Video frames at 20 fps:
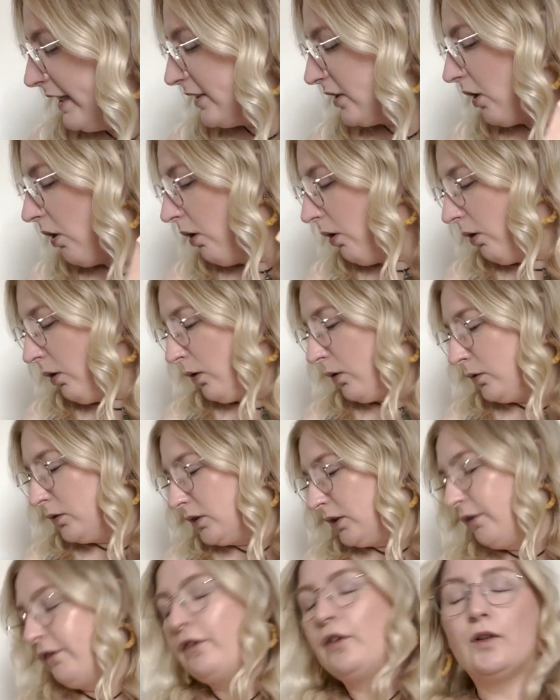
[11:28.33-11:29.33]
called
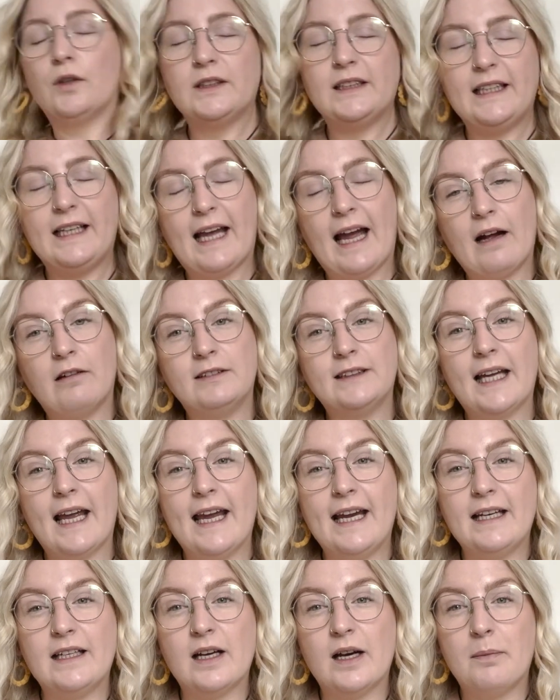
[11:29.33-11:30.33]
14 Count
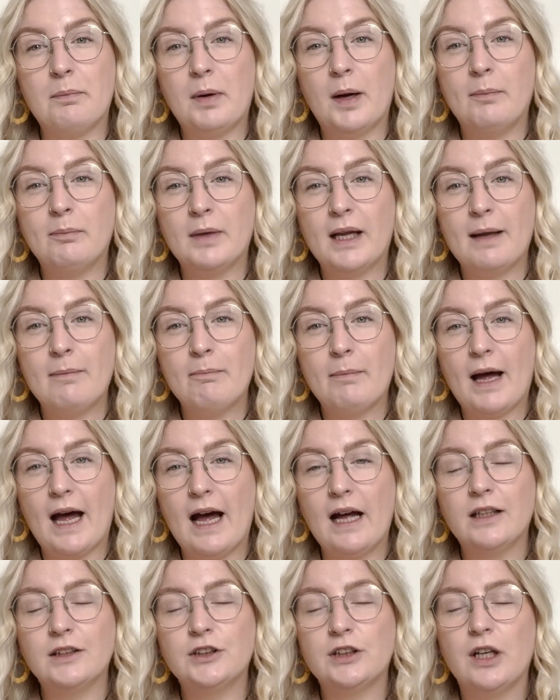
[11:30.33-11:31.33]
Ada Pumpkin
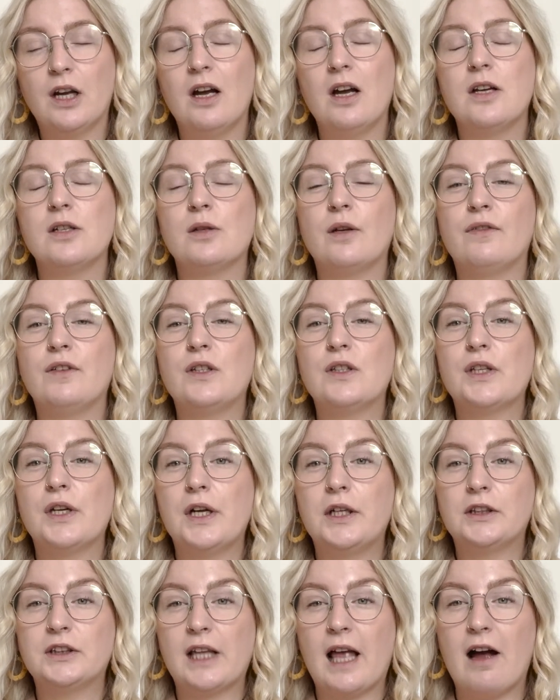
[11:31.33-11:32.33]
Patch. So if you
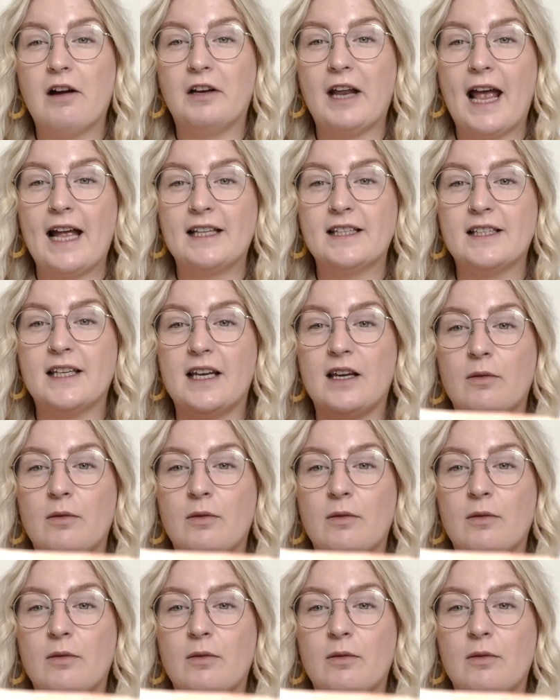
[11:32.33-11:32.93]
search that on Etsy, you